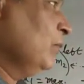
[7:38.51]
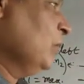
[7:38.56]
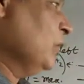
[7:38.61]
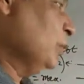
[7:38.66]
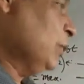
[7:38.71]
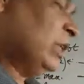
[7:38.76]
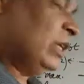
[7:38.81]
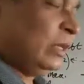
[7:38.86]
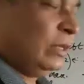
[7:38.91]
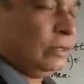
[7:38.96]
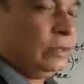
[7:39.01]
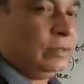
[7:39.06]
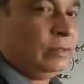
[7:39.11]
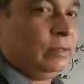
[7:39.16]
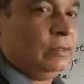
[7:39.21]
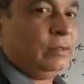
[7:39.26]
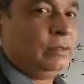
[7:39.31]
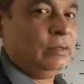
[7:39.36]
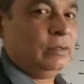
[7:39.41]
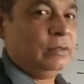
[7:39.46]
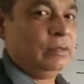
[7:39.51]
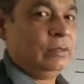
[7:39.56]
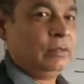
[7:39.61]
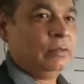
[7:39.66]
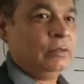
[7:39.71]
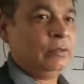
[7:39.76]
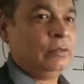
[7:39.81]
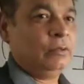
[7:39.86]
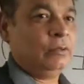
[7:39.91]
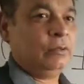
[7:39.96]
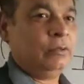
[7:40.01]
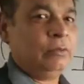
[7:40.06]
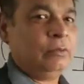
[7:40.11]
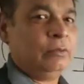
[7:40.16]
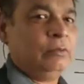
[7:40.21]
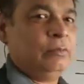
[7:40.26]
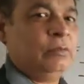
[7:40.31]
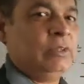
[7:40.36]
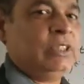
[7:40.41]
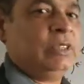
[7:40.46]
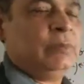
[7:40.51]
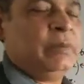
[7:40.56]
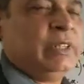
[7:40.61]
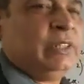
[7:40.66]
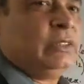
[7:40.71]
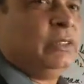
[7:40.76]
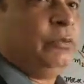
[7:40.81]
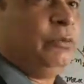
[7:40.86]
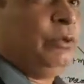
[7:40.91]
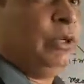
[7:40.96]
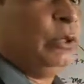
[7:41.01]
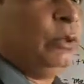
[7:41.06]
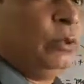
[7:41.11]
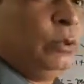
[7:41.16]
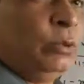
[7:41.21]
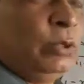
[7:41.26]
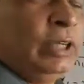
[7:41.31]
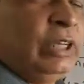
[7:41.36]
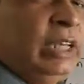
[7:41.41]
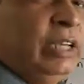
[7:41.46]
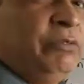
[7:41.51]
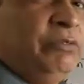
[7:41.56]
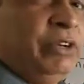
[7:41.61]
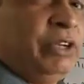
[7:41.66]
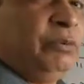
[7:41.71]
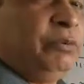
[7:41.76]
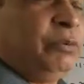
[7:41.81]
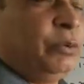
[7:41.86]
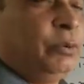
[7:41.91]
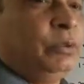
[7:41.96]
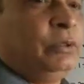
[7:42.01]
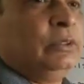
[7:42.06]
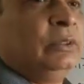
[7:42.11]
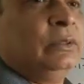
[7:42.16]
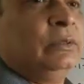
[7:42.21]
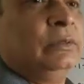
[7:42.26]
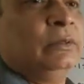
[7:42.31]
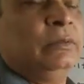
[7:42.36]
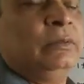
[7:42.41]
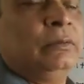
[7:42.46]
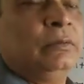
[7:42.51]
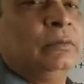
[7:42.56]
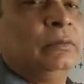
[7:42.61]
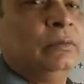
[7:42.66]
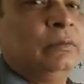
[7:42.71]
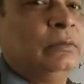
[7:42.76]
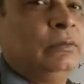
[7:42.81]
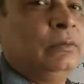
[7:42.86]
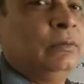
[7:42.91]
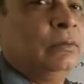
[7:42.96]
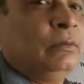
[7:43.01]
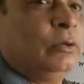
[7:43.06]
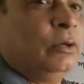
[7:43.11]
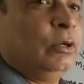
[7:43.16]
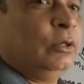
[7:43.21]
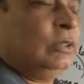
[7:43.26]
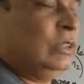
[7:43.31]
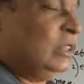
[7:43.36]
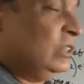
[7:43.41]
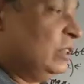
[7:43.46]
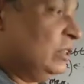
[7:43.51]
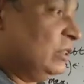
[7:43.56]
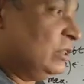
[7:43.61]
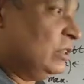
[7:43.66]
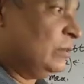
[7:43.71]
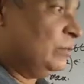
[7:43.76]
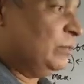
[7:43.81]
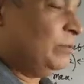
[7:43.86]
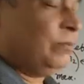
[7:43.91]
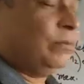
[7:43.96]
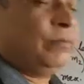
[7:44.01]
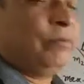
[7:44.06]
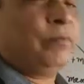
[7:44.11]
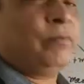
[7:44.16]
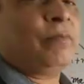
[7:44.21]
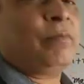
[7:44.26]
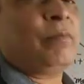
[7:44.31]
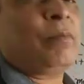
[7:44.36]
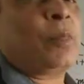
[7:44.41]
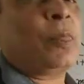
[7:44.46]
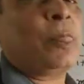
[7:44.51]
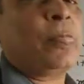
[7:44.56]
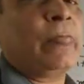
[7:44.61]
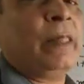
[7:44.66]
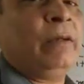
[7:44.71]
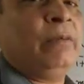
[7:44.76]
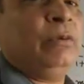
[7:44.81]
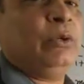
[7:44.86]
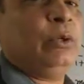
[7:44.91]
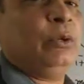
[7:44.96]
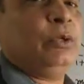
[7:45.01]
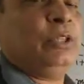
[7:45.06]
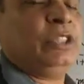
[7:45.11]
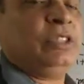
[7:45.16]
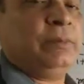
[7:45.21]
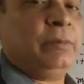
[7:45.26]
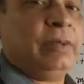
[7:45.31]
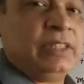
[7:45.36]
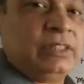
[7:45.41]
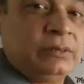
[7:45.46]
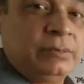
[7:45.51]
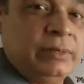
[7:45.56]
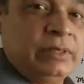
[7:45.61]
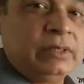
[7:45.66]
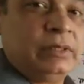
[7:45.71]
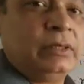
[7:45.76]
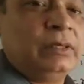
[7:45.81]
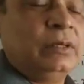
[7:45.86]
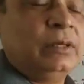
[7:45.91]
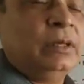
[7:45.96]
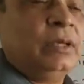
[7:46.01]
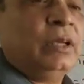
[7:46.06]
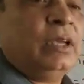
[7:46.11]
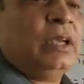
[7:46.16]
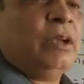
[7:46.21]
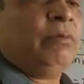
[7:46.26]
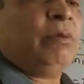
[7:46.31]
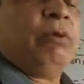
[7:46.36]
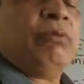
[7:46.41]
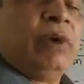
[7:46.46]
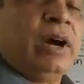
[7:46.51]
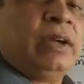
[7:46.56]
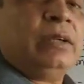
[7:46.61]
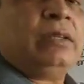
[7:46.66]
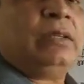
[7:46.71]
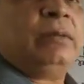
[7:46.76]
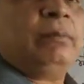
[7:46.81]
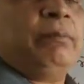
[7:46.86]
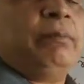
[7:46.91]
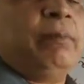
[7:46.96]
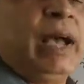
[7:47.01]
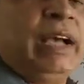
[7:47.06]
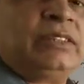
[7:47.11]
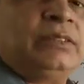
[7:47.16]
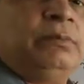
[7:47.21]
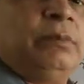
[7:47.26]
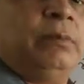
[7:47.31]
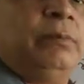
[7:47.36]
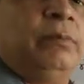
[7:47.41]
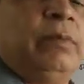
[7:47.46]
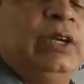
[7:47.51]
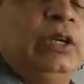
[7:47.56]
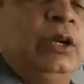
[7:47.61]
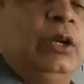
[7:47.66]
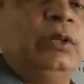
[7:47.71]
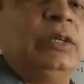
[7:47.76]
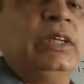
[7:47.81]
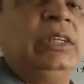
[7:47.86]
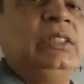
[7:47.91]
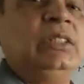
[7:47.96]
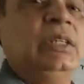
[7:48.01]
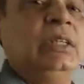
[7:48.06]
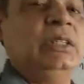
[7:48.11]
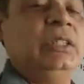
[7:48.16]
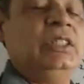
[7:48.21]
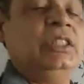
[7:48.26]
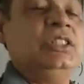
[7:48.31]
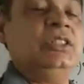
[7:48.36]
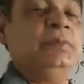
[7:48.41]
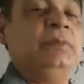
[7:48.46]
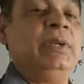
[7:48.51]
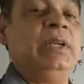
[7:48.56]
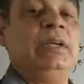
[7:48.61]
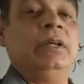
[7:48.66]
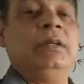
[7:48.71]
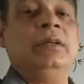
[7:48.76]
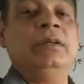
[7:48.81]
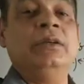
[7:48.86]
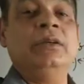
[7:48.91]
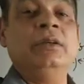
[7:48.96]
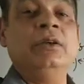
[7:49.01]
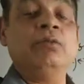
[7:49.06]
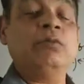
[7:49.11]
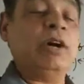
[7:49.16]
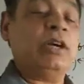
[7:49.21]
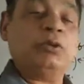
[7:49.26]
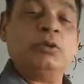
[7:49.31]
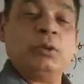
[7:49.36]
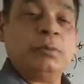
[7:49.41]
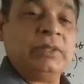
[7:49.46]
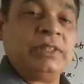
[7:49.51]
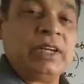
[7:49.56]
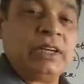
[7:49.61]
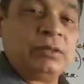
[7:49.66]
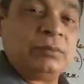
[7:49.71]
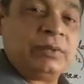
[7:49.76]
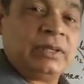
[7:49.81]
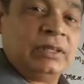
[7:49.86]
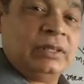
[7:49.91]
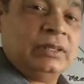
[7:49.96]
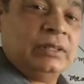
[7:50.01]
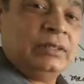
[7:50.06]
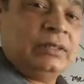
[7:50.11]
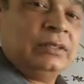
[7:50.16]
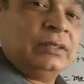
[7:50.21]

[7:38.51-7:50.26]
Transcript: Okay. It means we know every force on this system. We know displacement. We want maximum elongation in spring. What would be that one?